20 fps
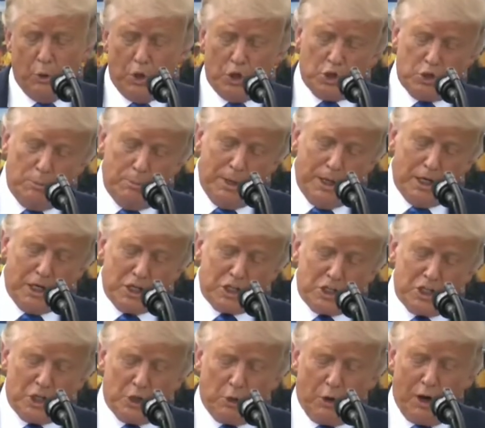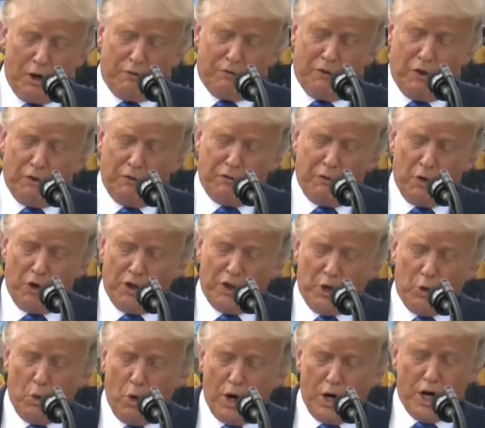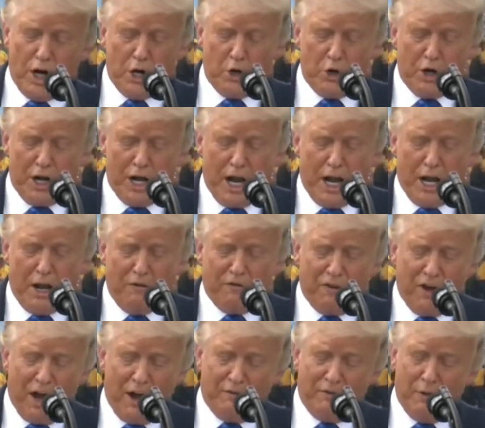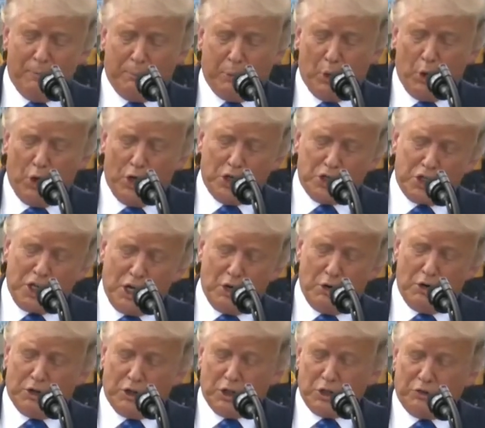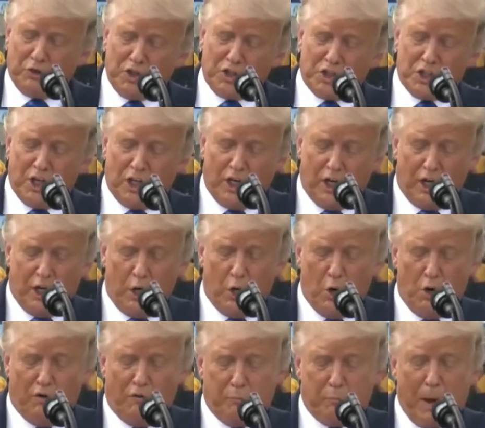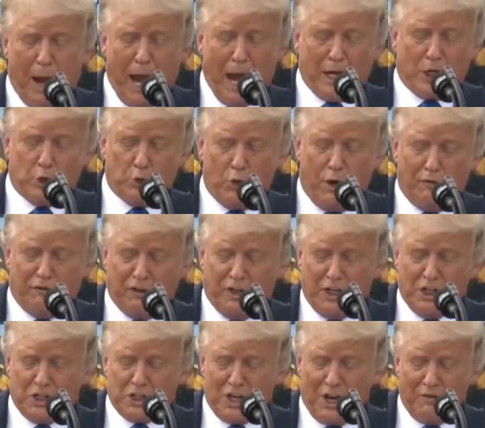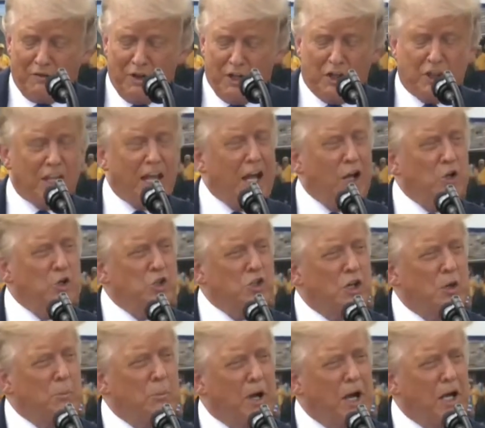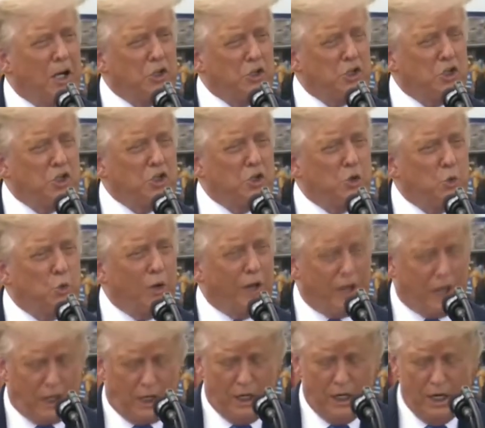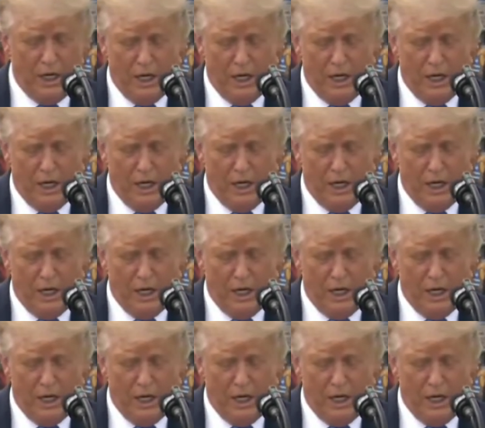We're tremendously grateful for the 185 employees here at this facility who have packed roughly 7,000 boxes a week.